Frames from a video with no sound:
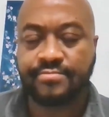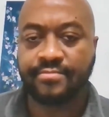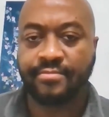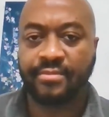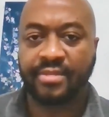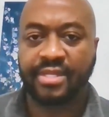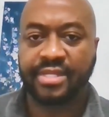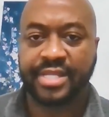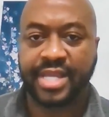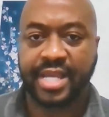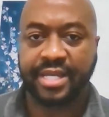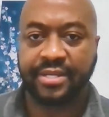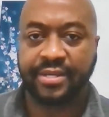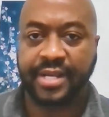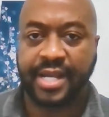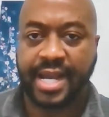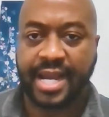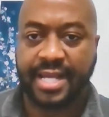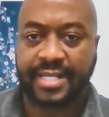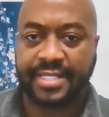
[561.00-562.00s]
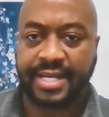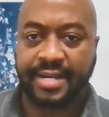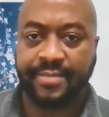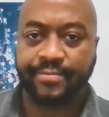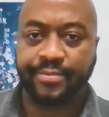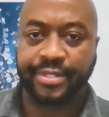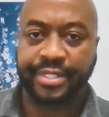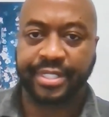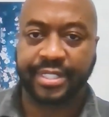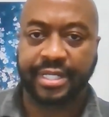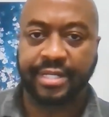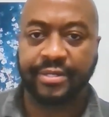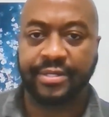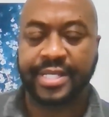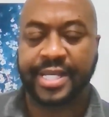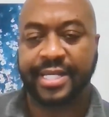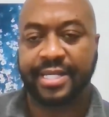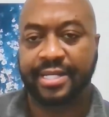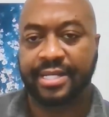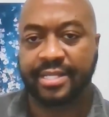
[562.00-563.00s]
Thank you guys. I appreciate you
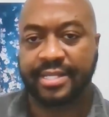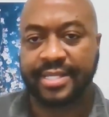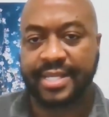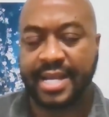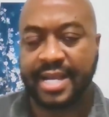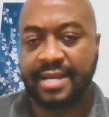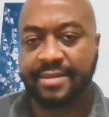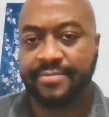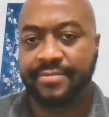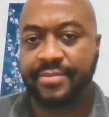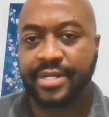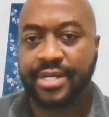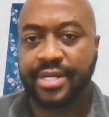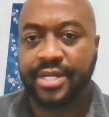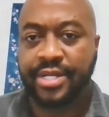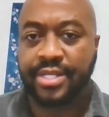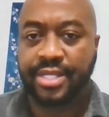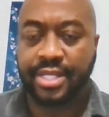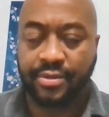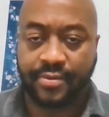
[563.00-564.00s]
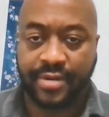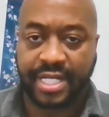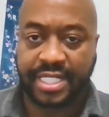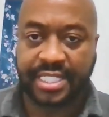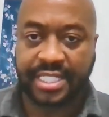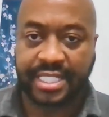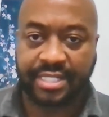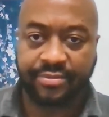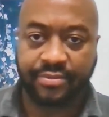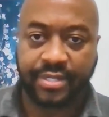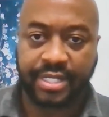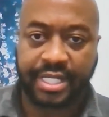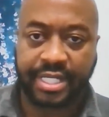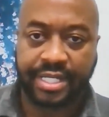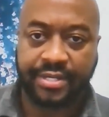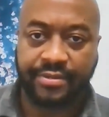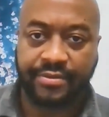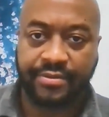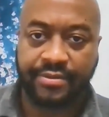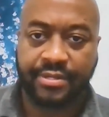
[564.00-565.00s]
taking the time to watch this
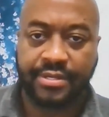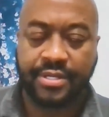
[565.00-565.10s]
video.